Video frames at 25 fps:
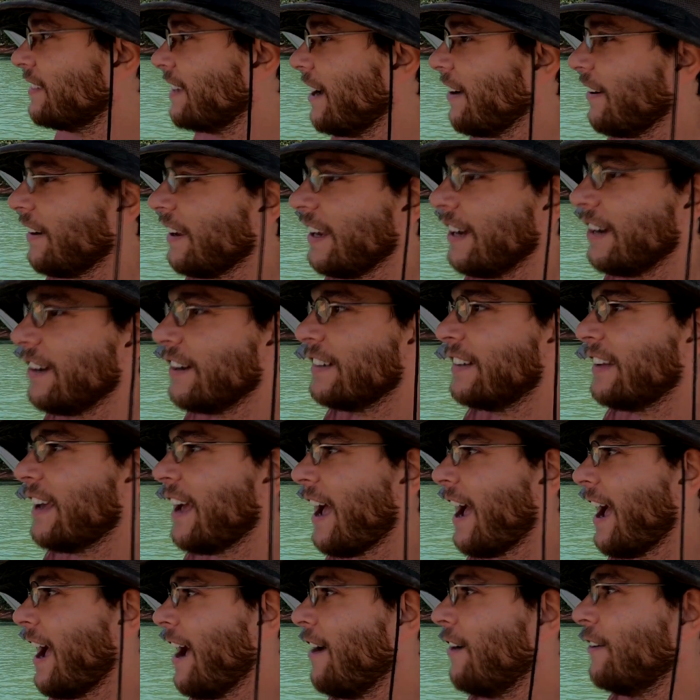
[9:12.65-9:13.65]
out here at the
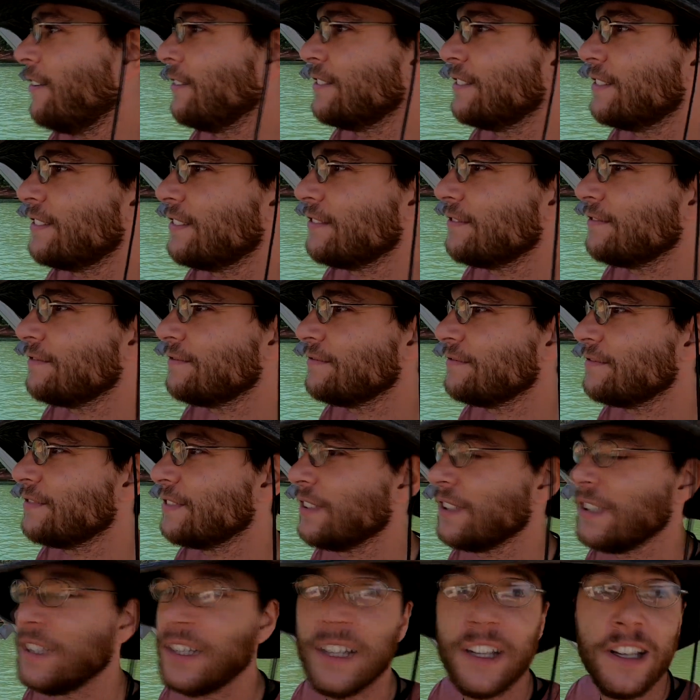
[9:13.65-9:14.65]
house
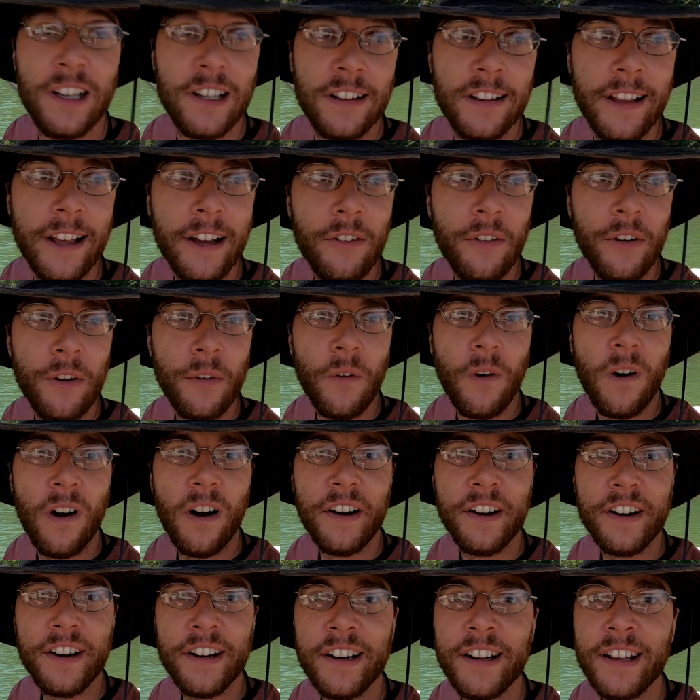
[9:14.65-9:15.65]
like we
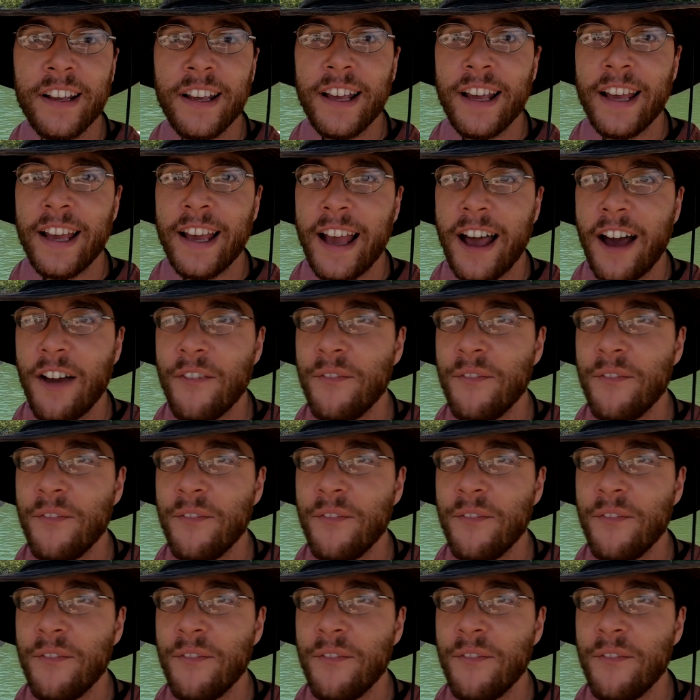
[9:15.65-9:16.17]
wanted. I